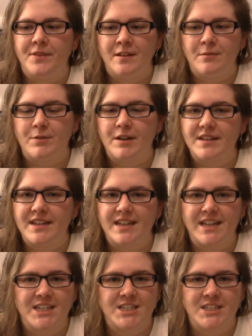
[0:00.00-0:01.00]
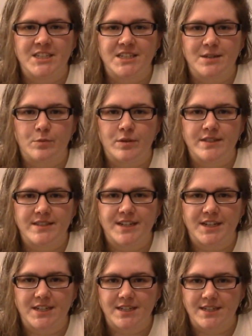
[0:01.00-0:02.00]
really it
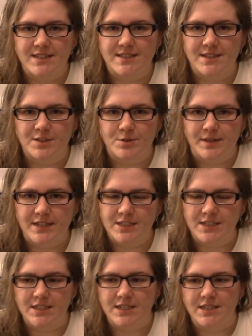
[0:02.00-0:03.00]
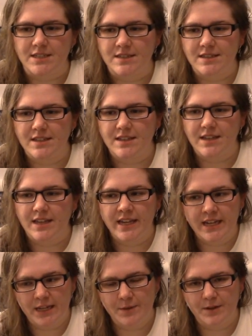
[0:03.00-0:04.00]
wasn't a good situation because
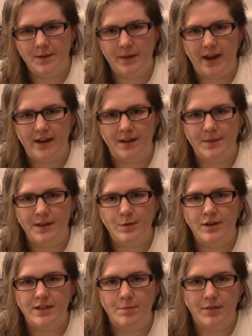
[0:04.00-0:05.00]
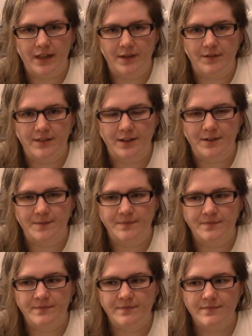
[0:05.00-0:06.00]
he didn't want to paint them, he wanted to play with
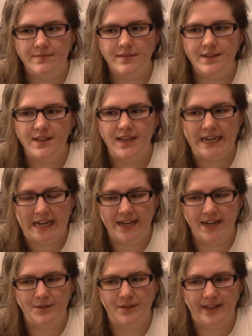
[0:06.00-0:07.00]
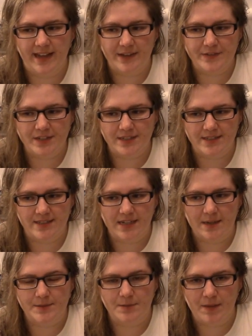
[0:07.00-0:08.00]
them, and I didn't really have a good
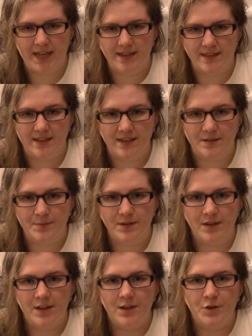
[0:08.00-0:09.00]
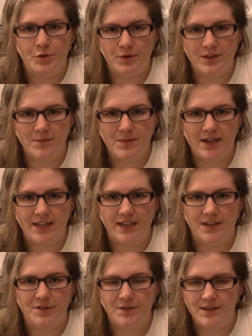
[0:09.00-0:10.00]
setup to paint them, nor the
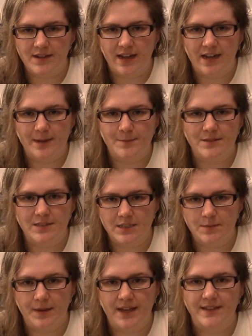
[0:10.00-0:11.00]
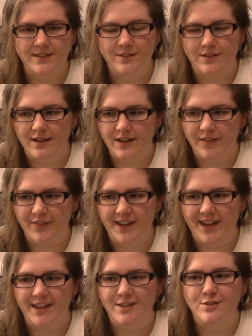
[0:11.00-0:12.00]
money, nor the time, or the space, or any of
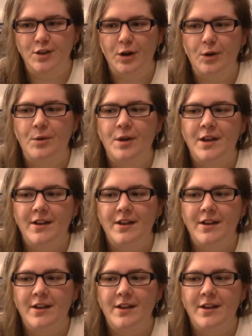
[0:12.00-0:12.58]
that. So